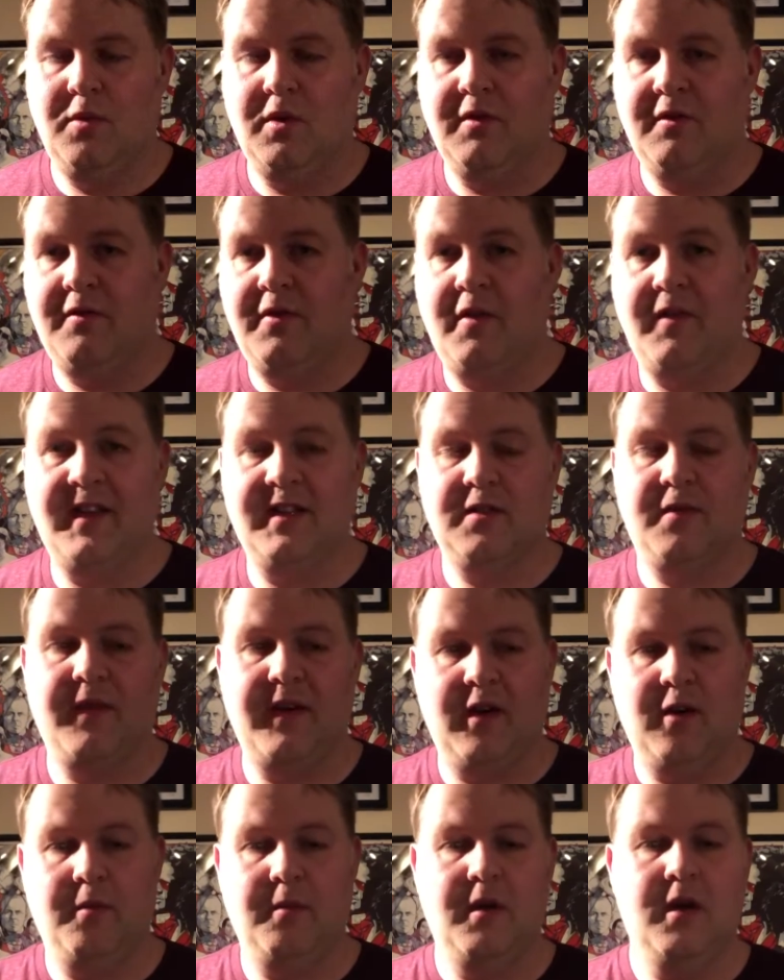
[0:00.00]
one for this
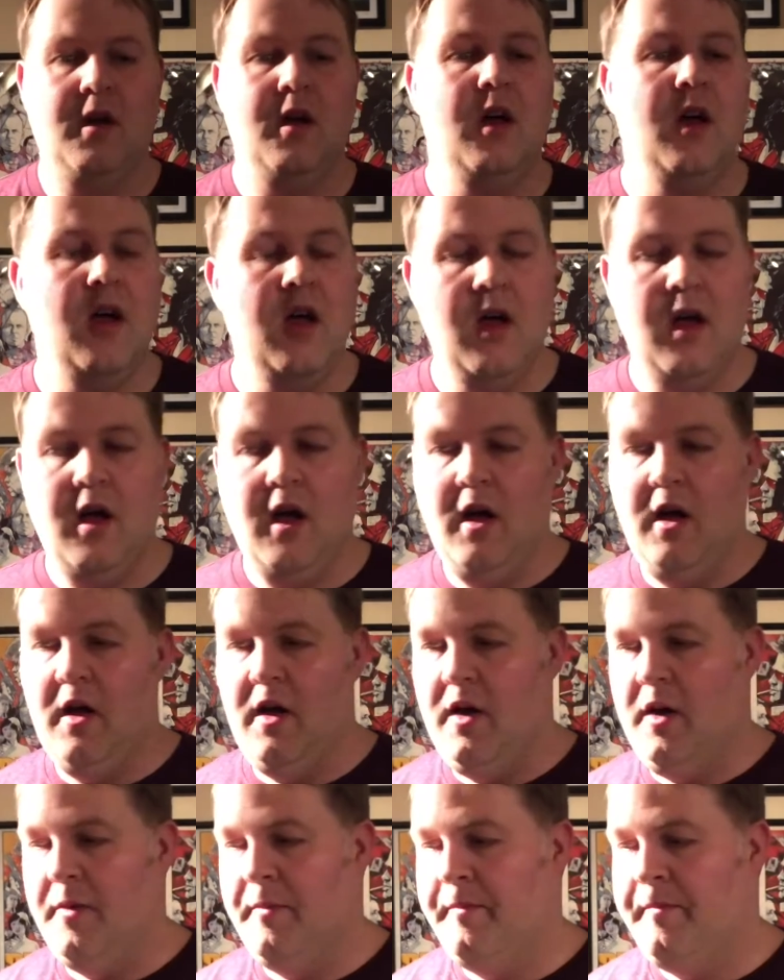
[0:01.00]
film.
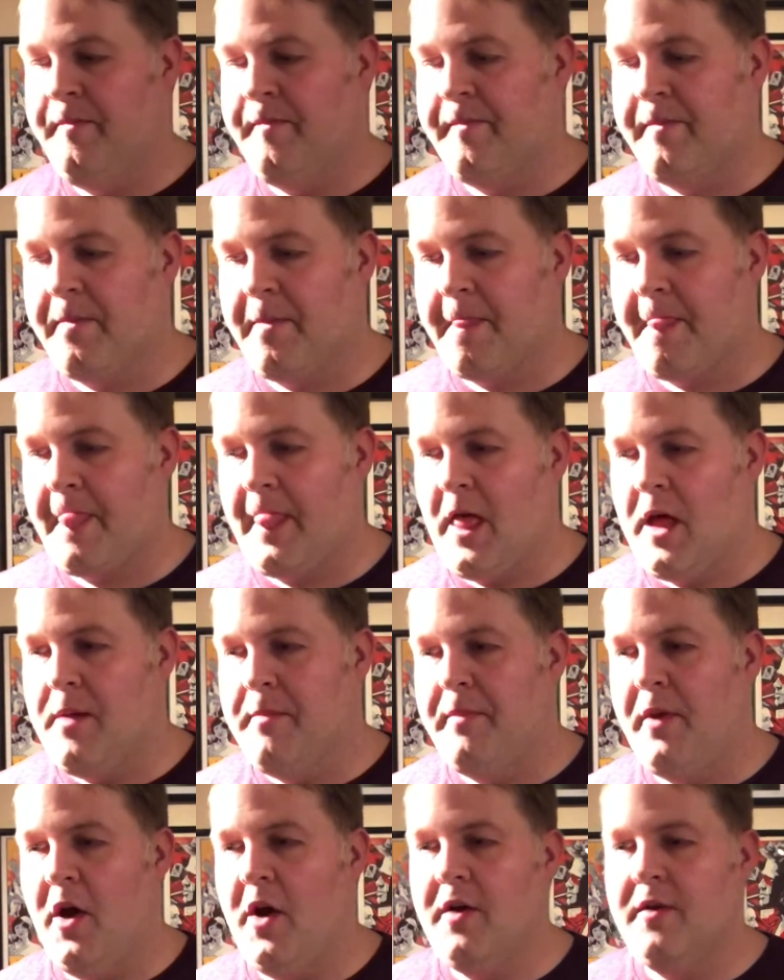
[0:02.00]

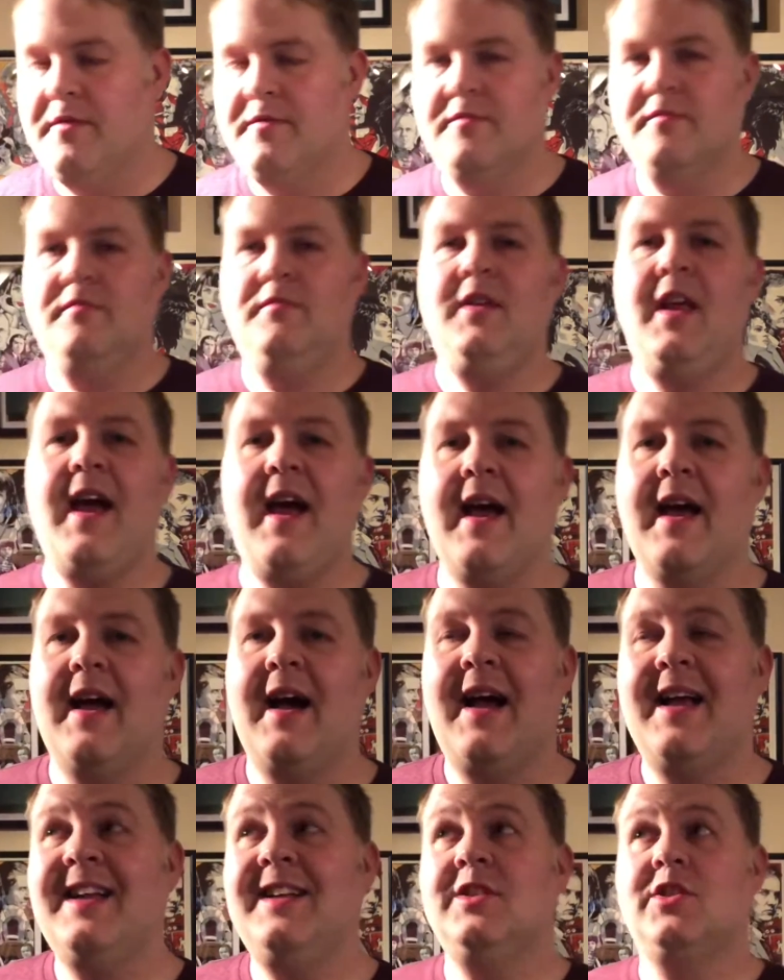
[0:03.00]
But yeah,
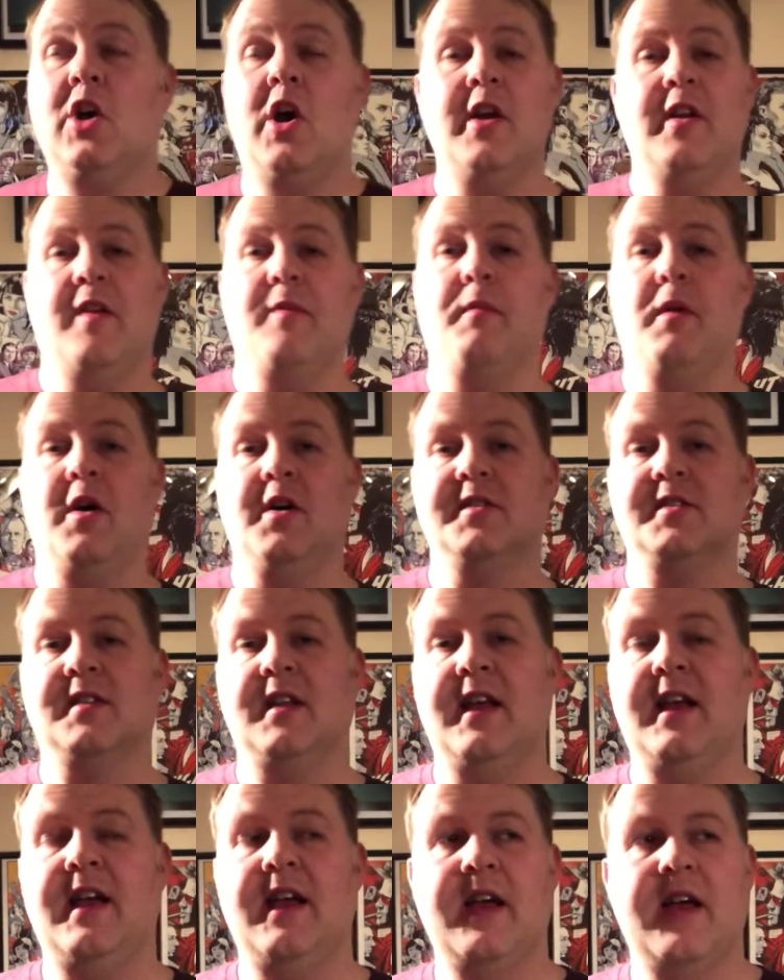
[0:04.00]
I enjoyed it
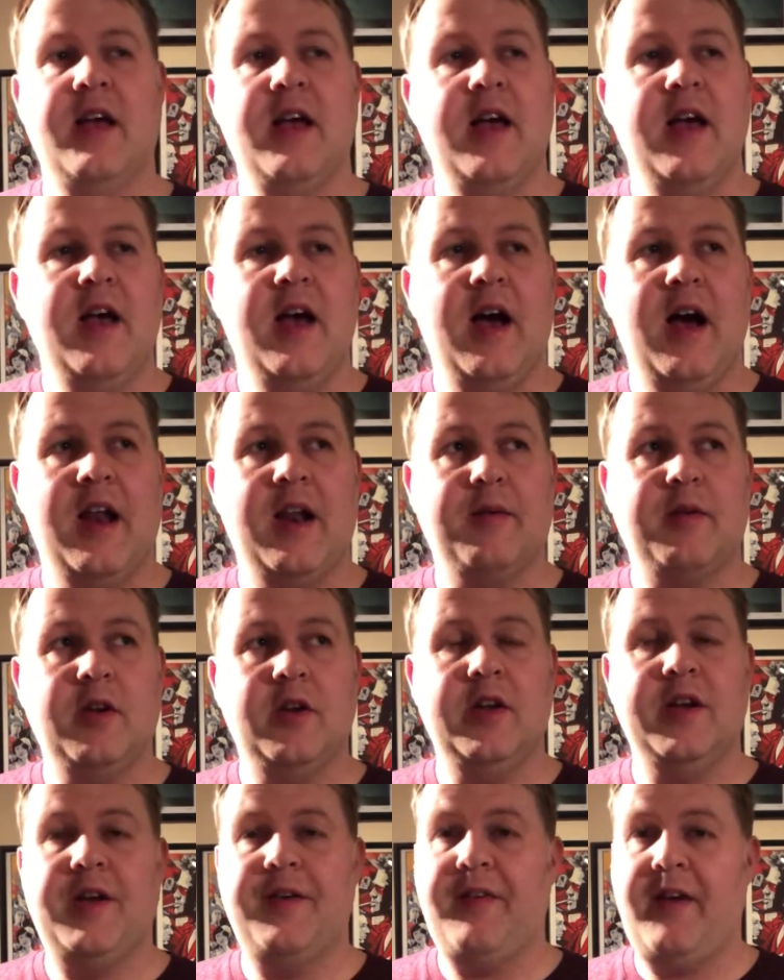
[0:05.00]
mostly, and I'm
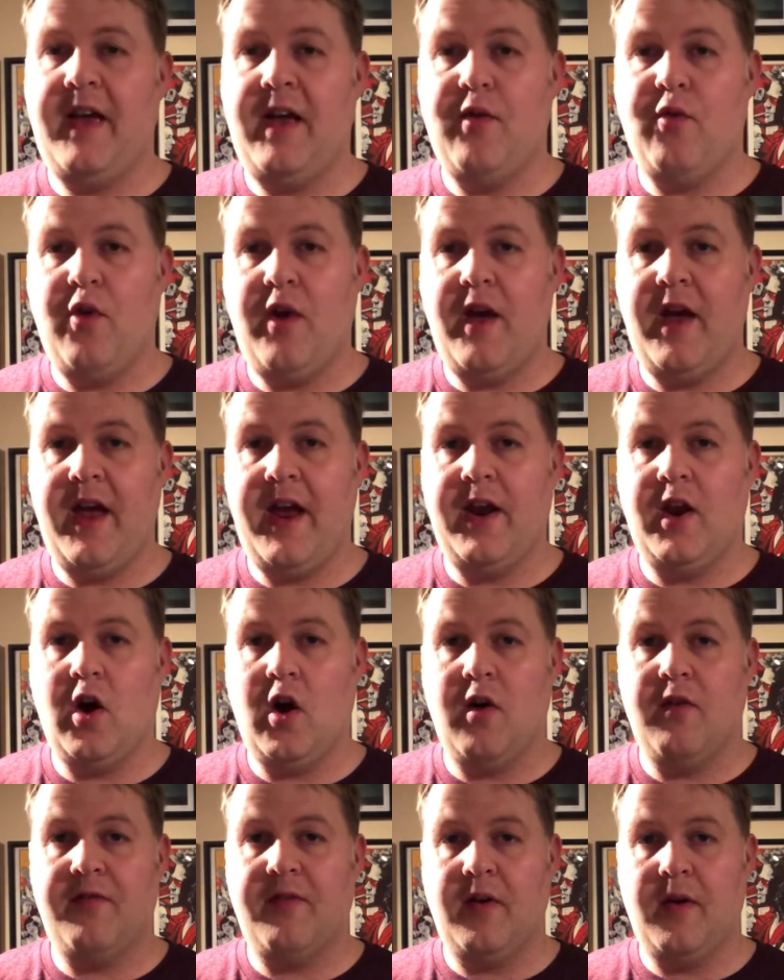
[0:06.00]
going to give it a rating
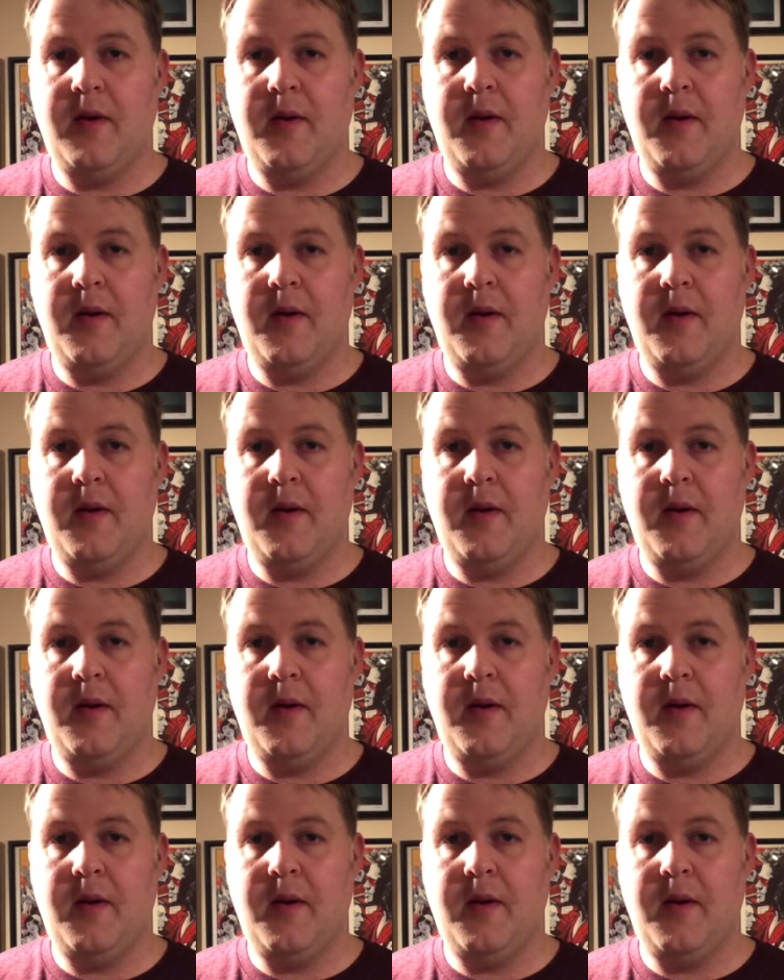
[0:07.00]
of